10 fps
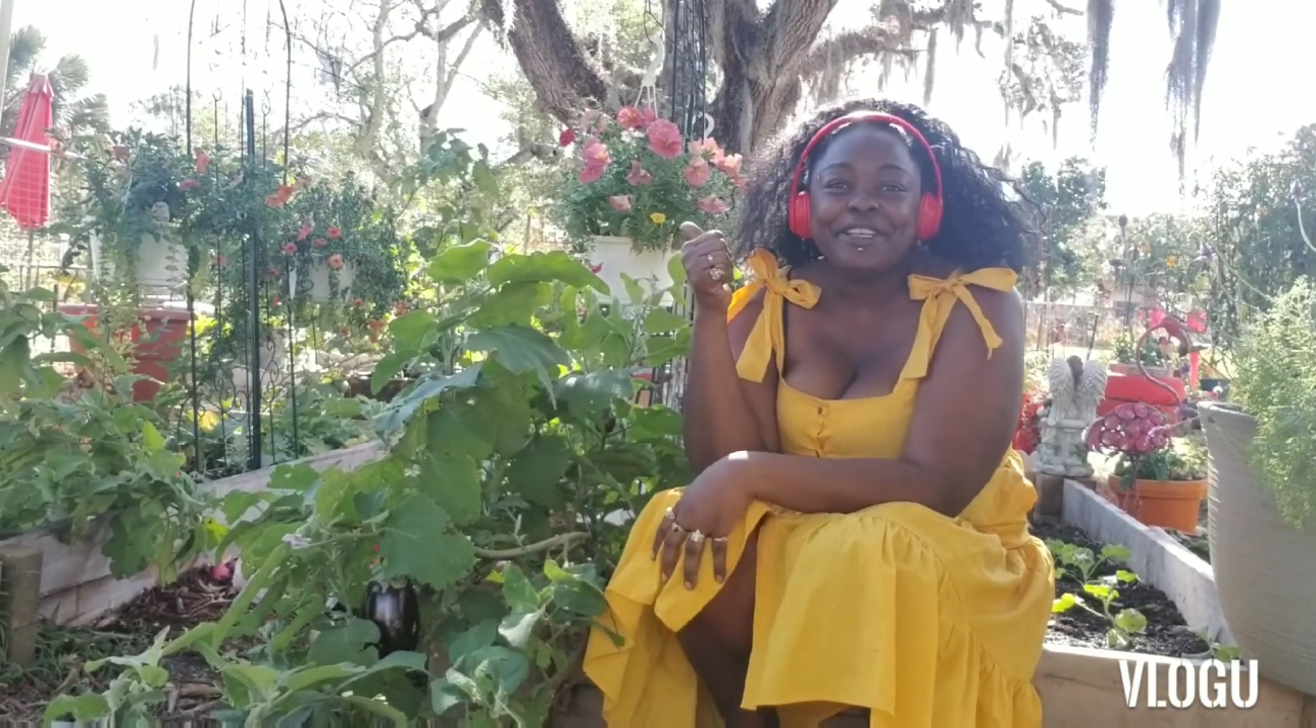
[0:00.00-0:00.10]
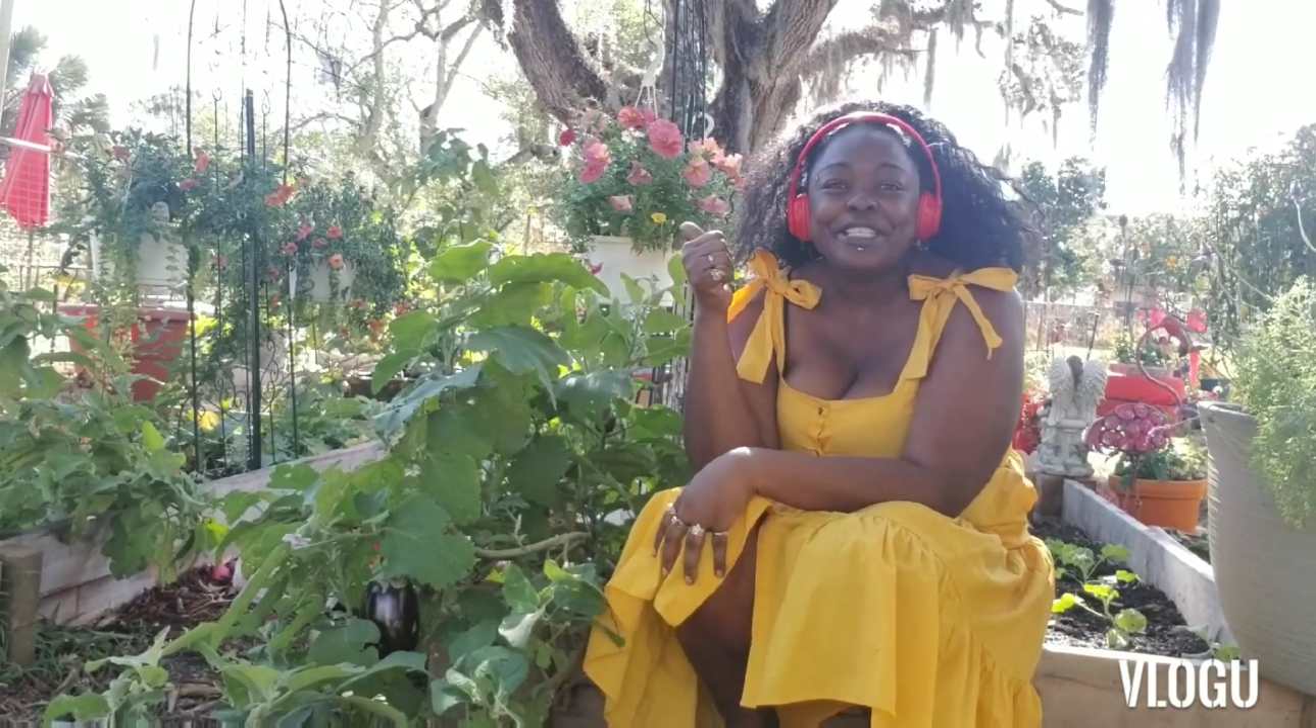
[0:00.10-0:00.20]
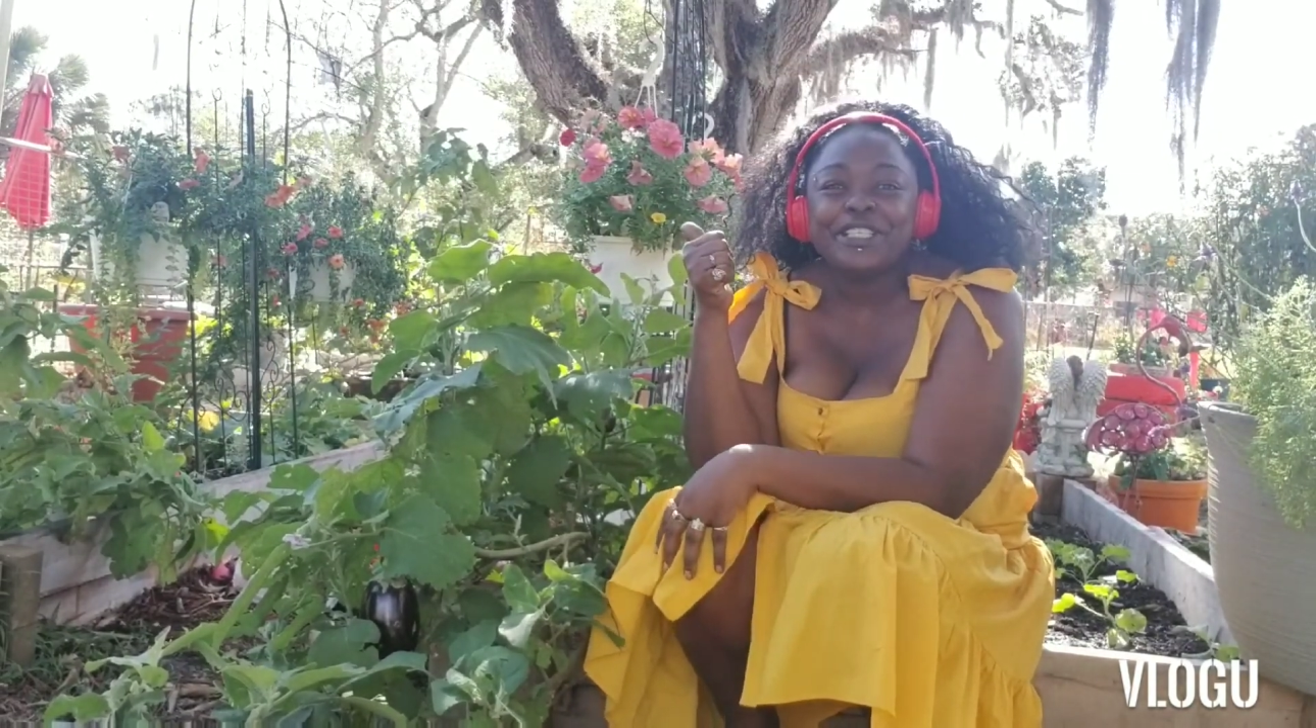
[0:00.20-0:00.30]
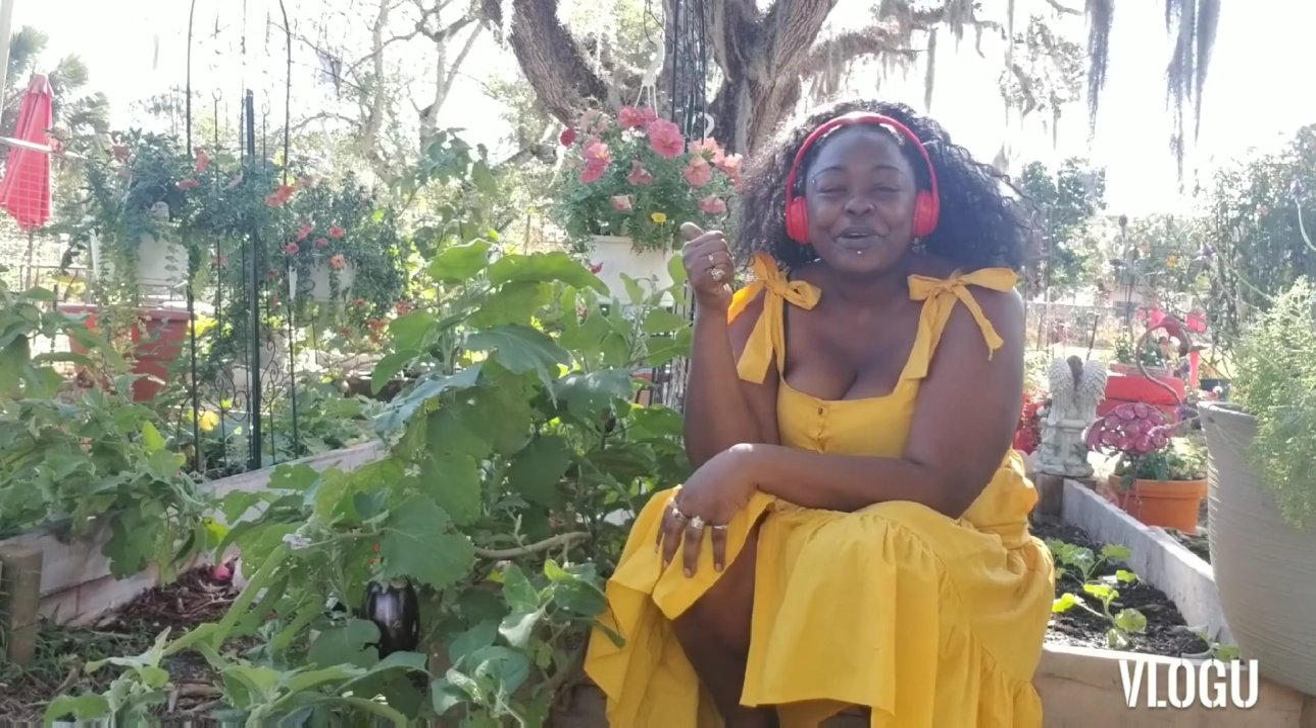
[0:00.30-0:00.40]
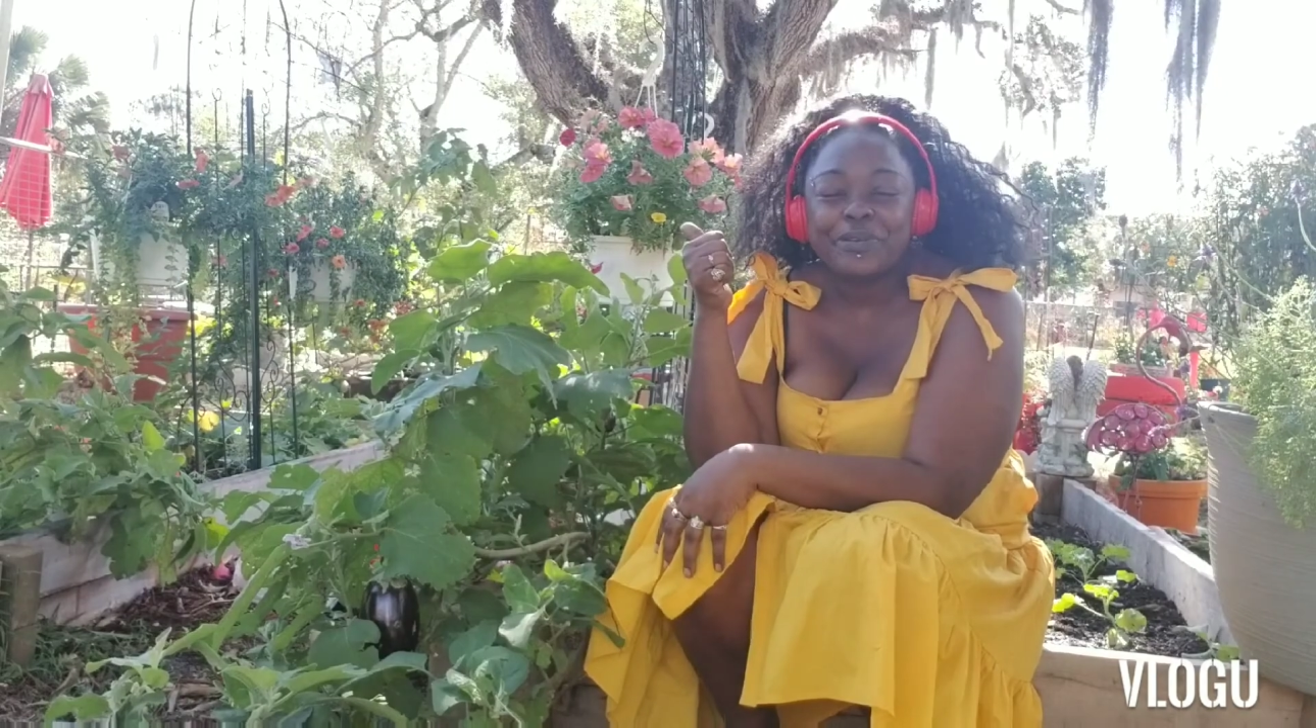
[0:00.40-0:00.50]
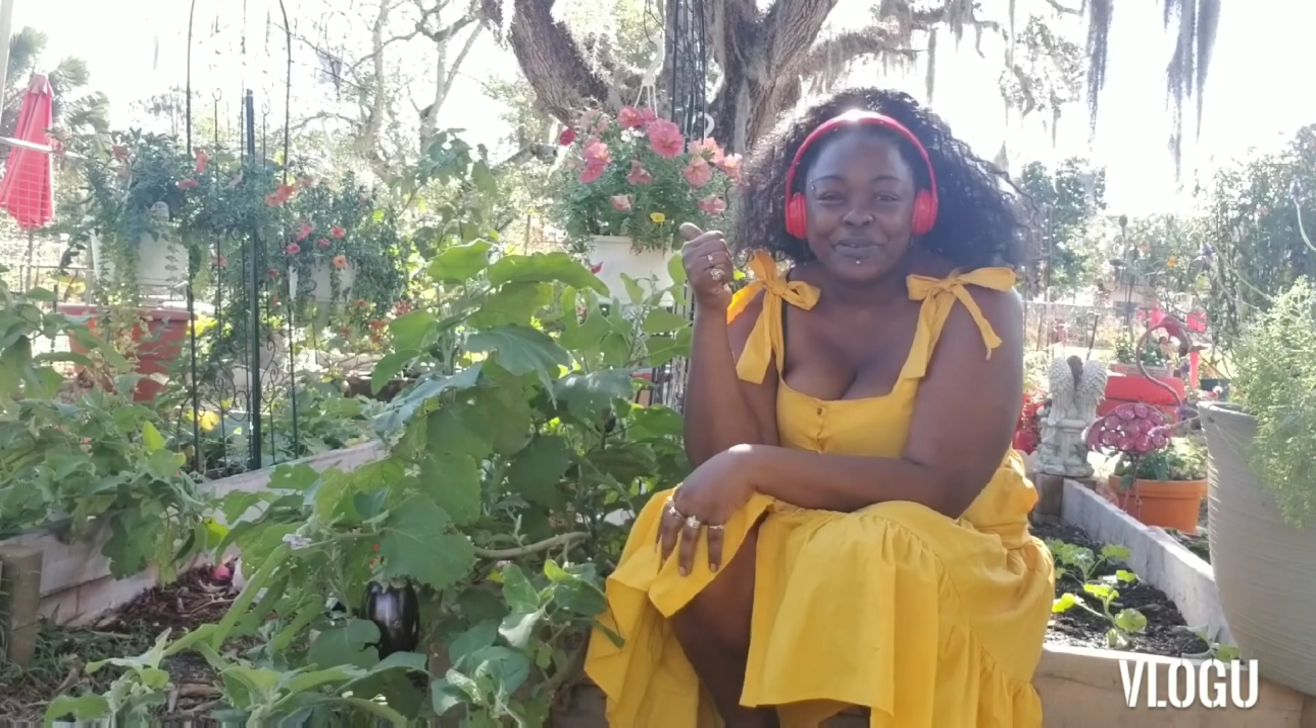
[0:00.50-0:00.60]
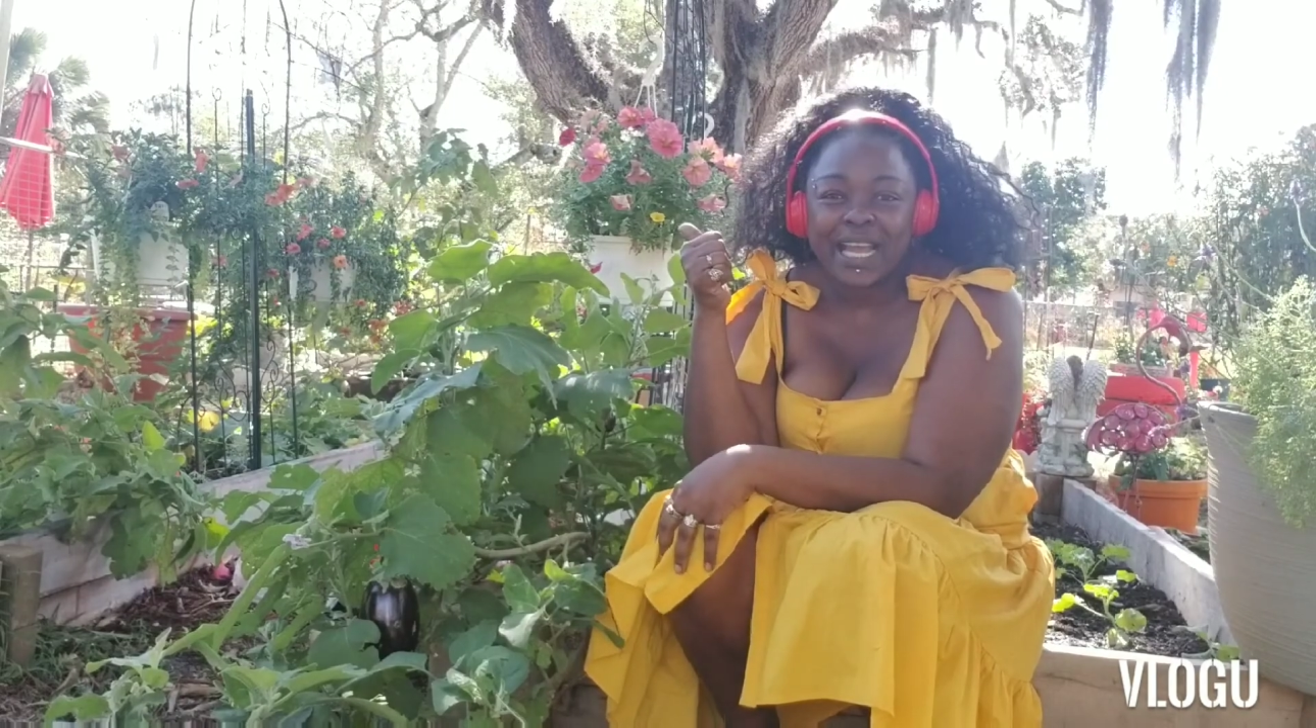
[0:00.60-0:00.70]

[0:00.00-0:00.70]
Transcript: going to show you